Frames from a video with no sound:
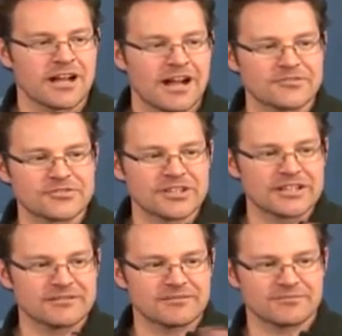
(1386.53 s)
I've seen
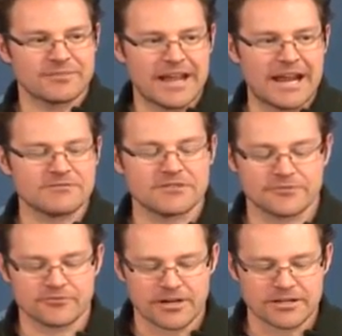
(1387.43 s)
it behave
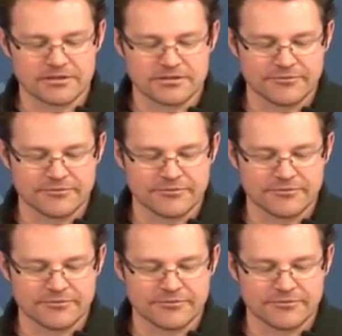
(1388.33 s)
different ways on